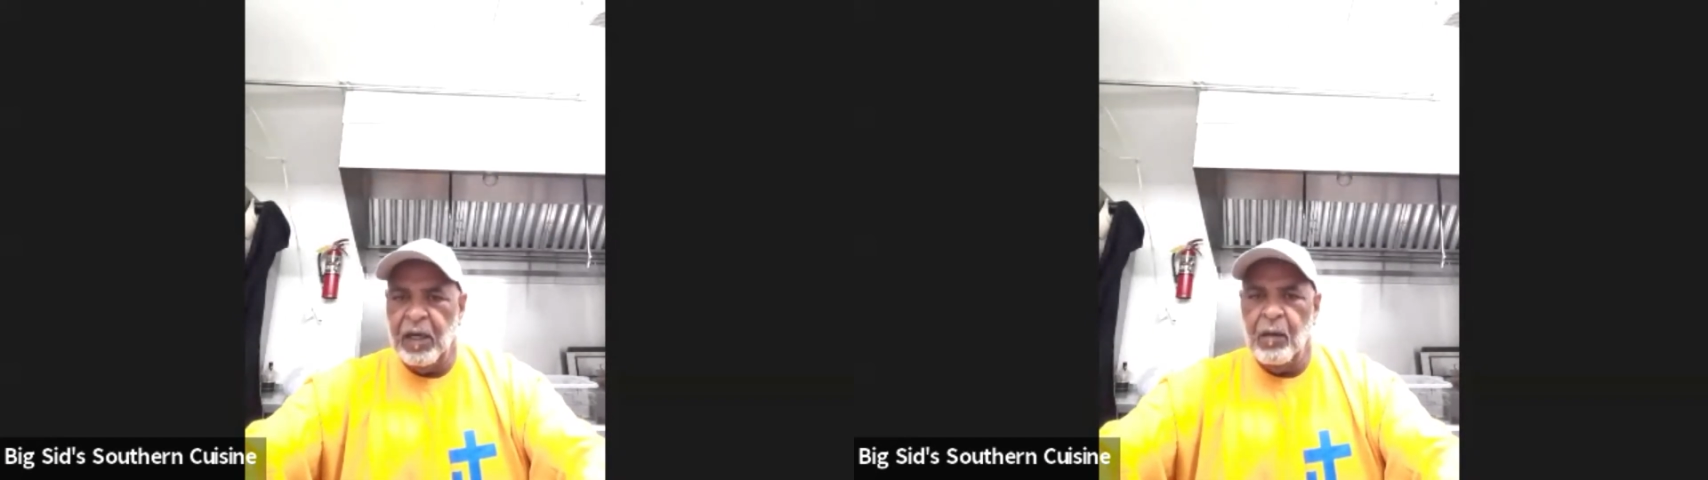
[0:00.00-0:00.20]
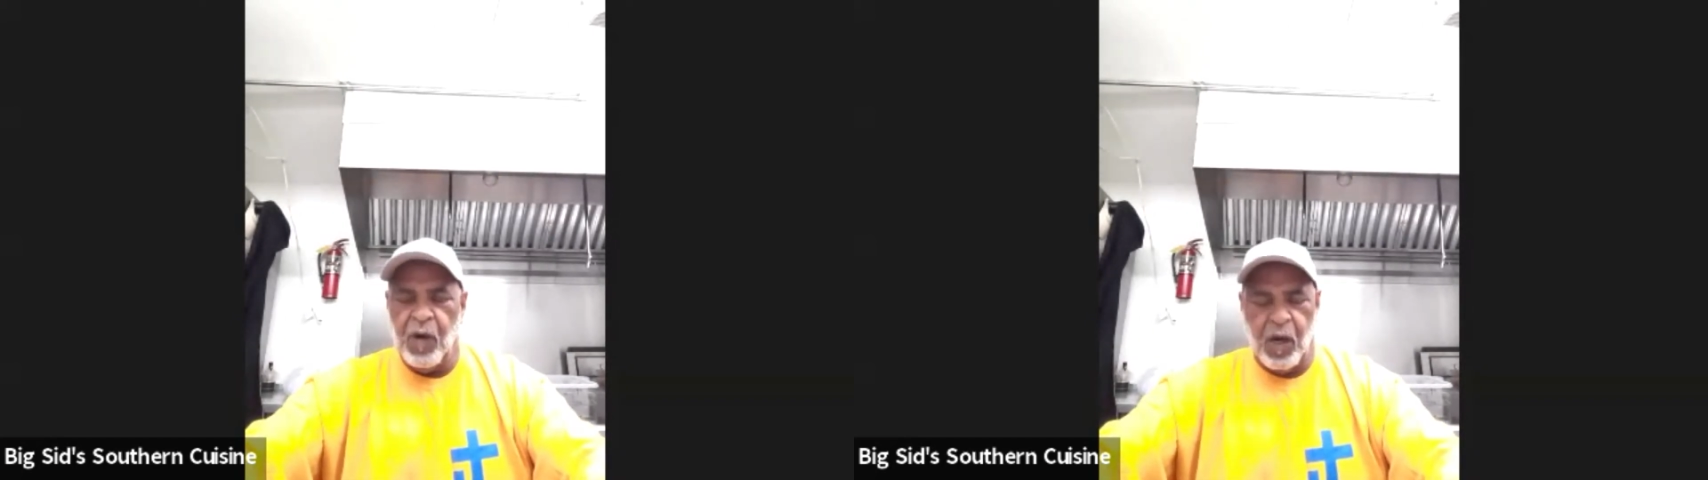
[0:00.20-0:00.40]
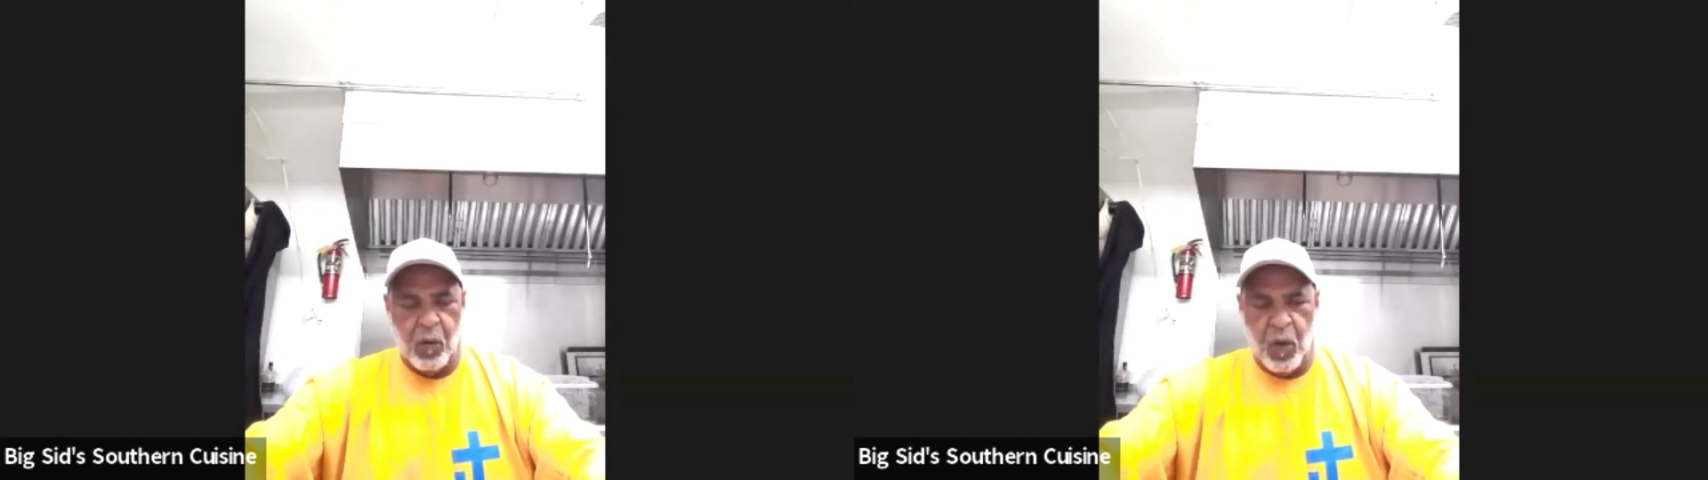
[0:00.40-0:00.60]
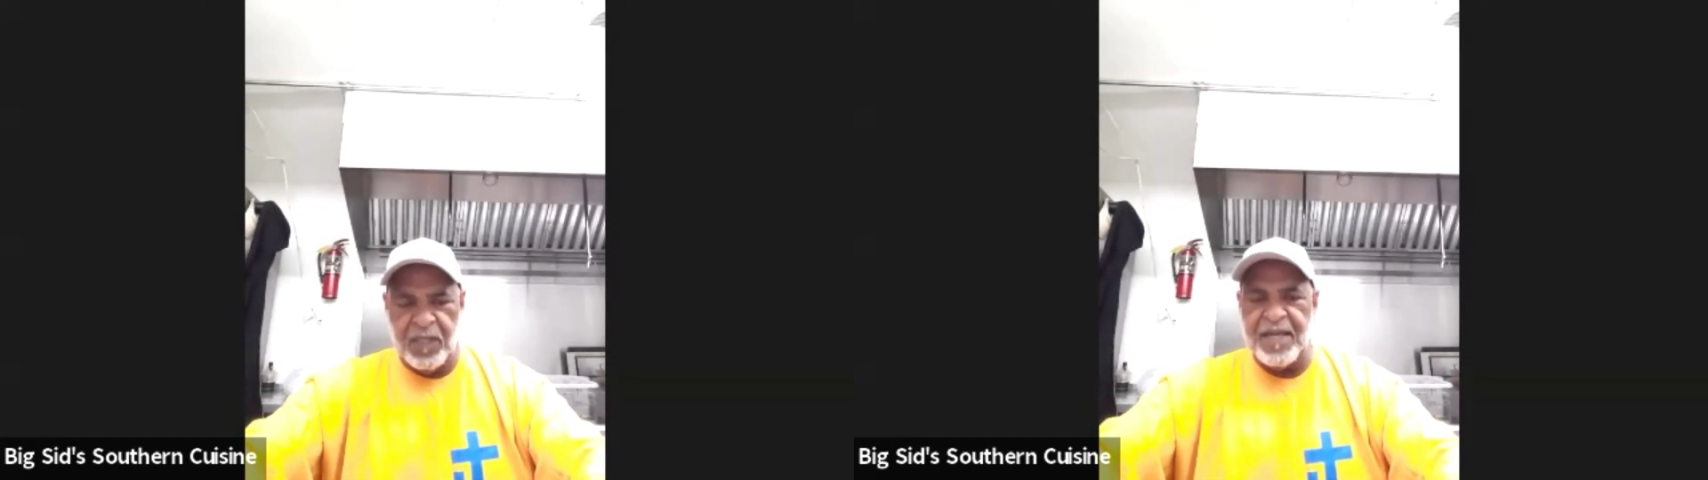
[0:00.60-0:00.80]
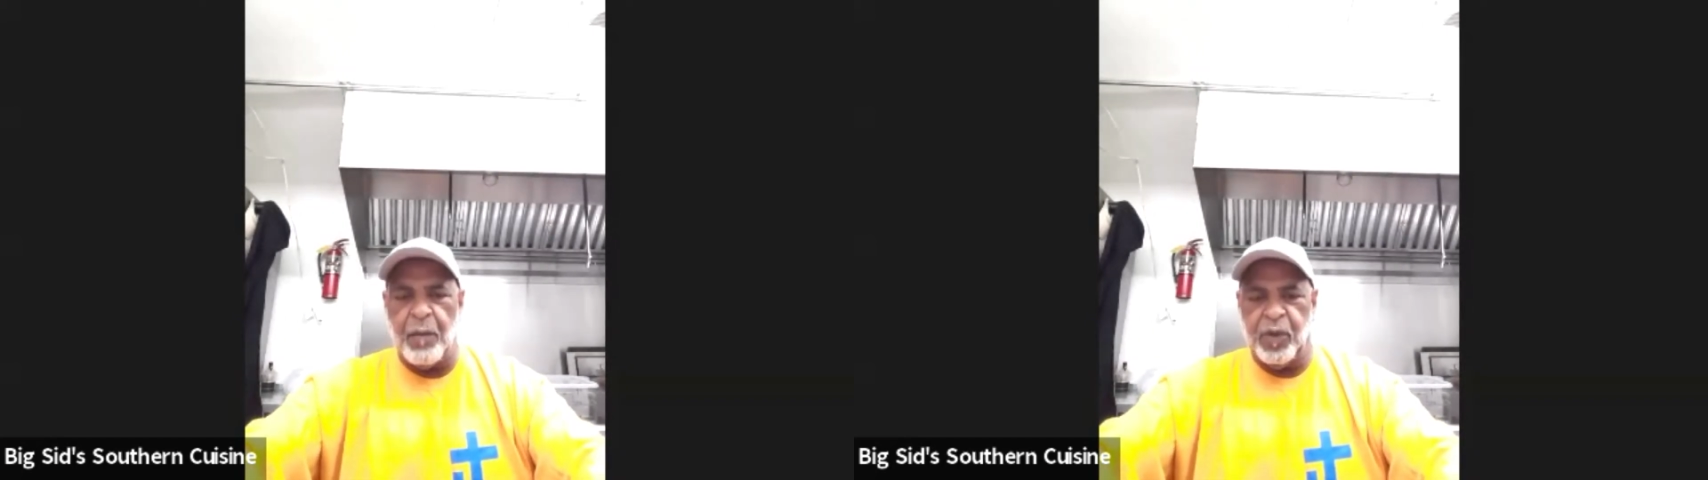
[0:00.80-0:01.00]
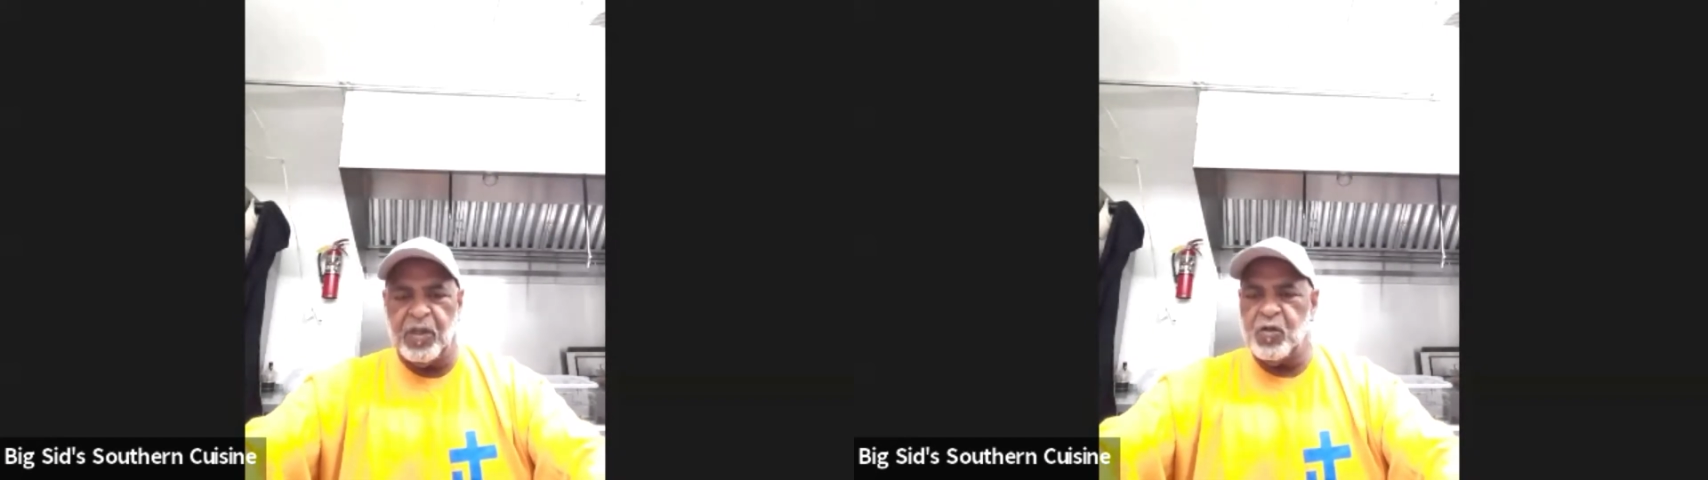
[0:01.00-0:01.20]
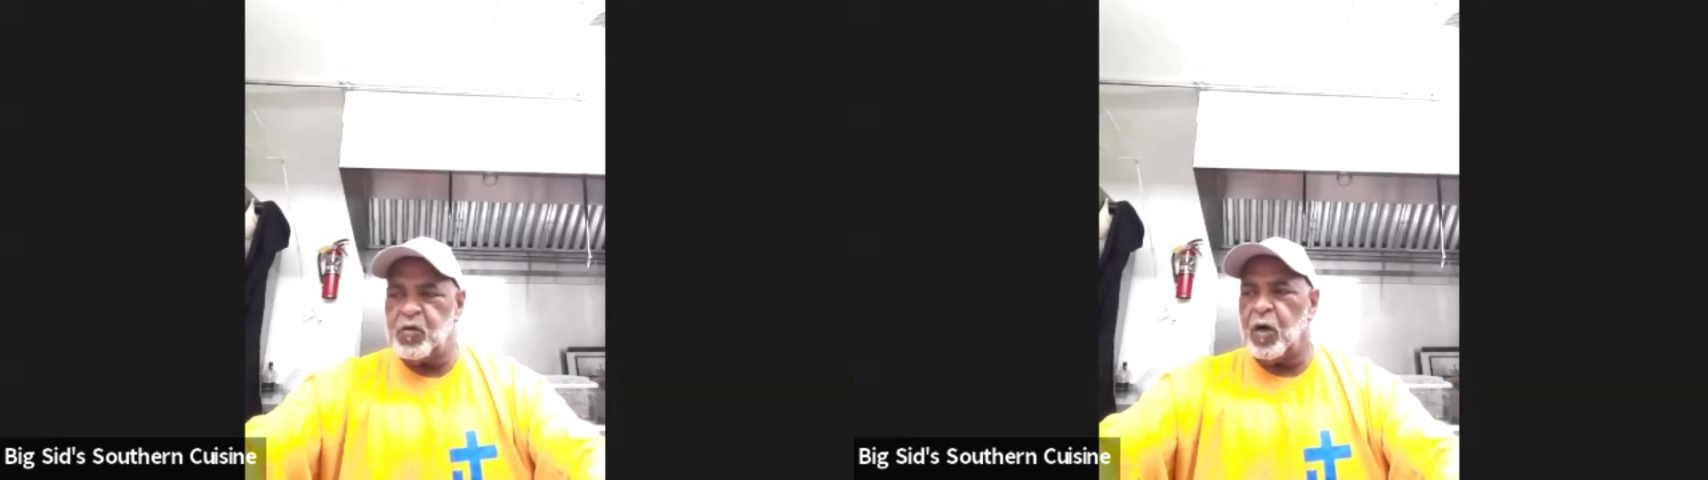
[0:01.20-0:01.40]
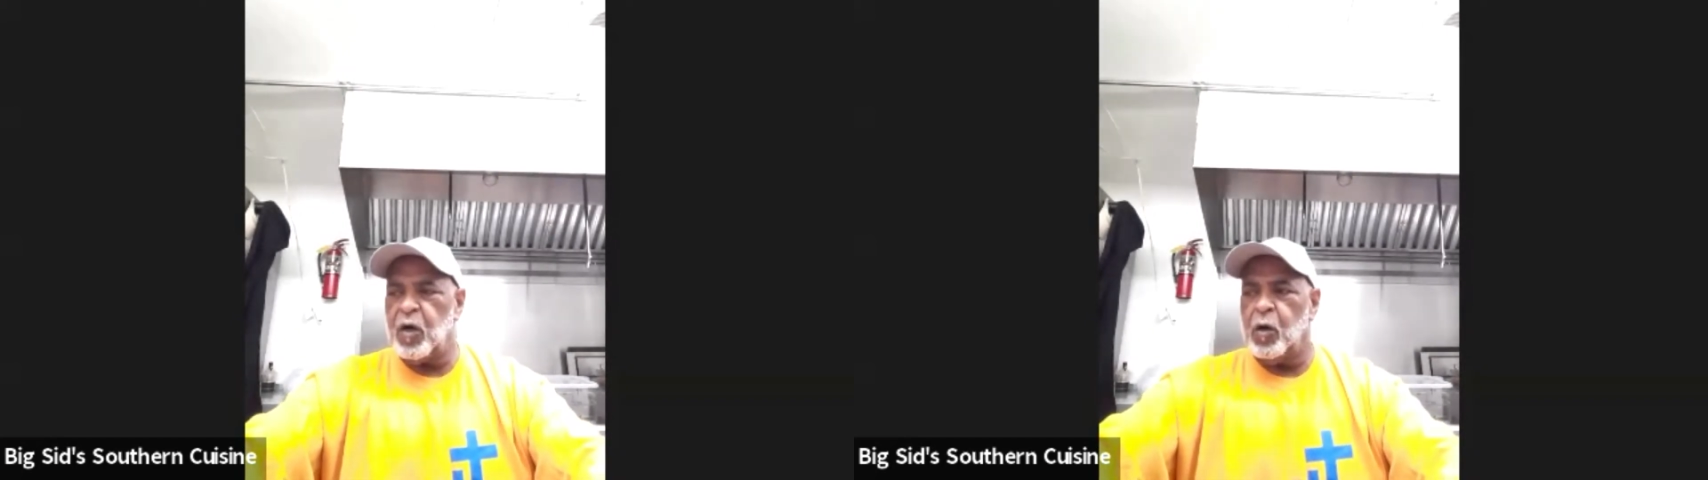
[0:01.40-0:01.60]
But once I put the
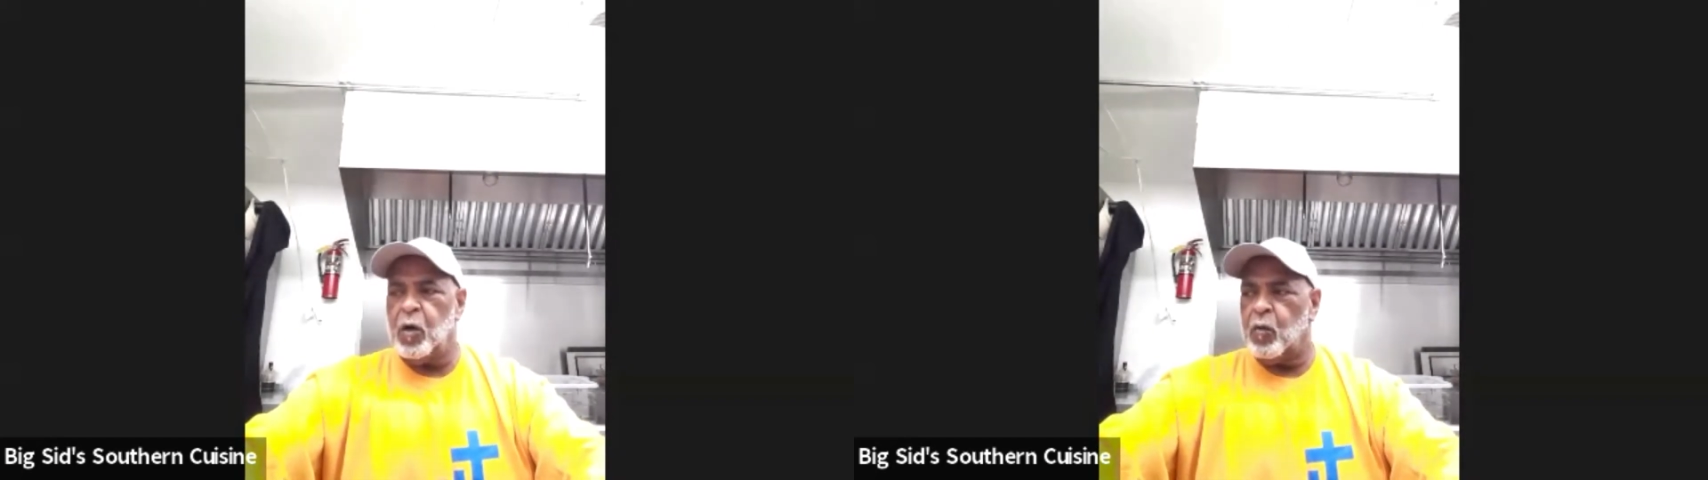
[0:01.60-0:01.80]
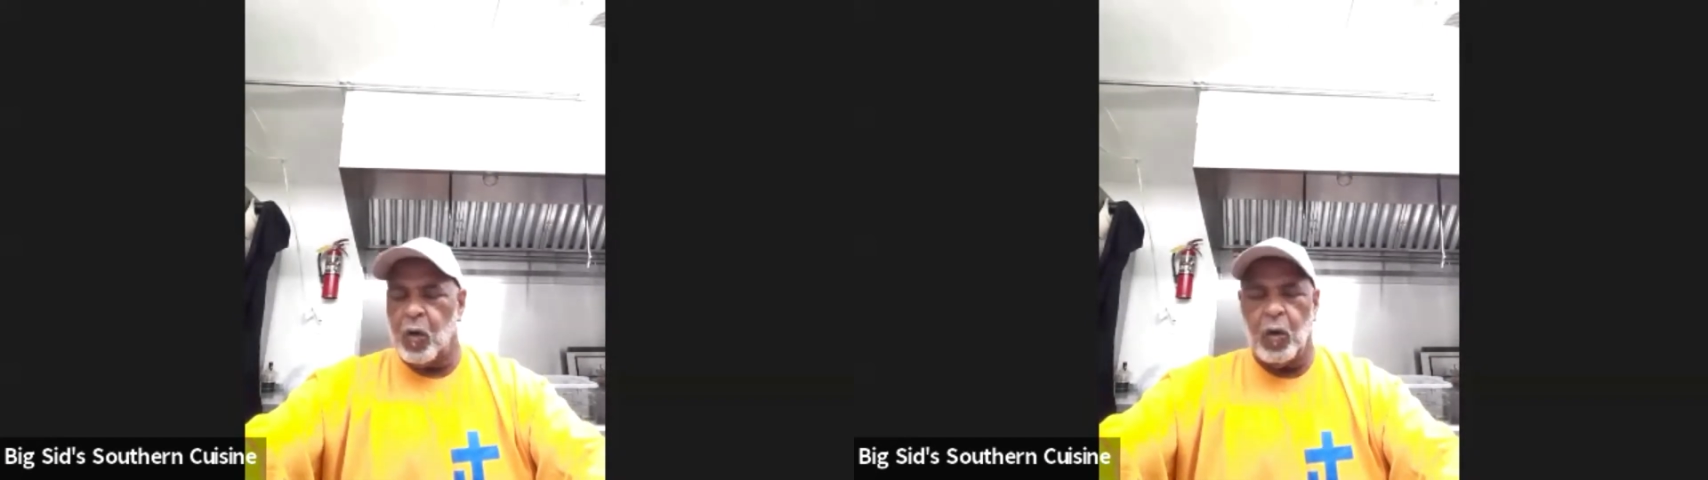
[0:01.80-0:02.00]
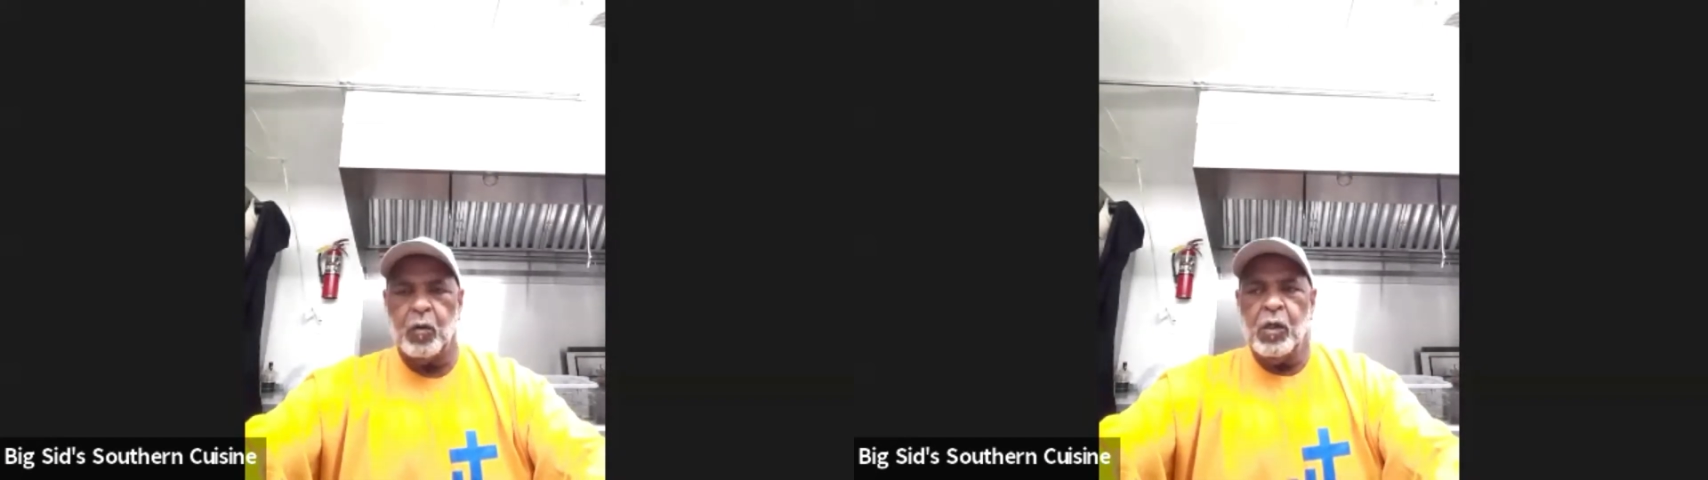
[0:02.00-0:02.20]
truck on the road,